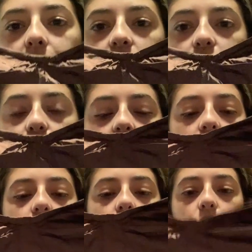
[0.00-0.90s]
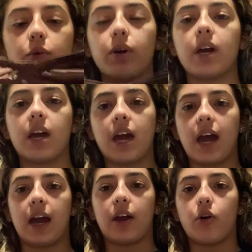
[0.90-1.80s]
This is really cute.
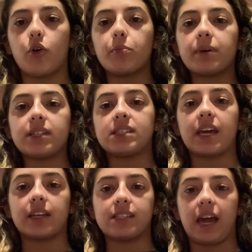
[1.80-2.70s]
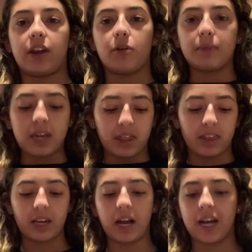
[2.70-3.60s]
I hope it's like tight on me. I
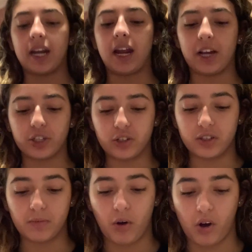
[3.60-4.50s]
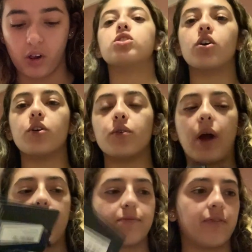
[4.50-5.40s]
think I got it in an extra small. So
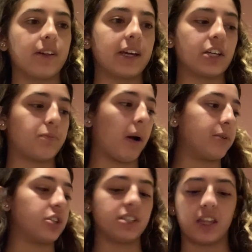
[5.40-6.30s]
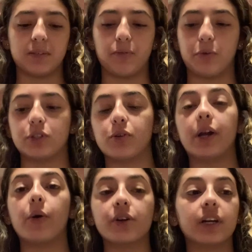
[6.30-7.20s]
I feel like I probably should have said this before. So
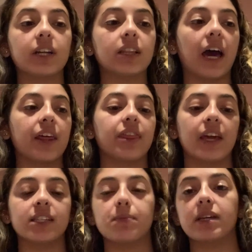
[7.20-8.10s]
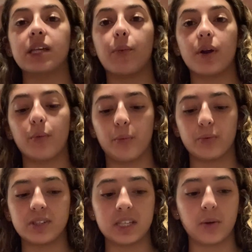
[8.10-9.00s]
I ordered a lot of things because I want
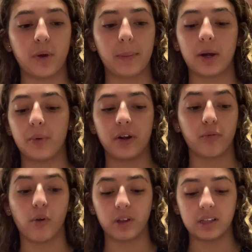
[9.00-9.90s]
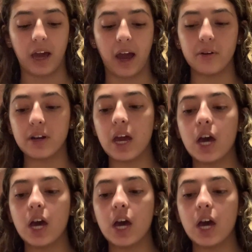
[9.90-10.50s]
to see what I'm gonna wear to Rolling Loud.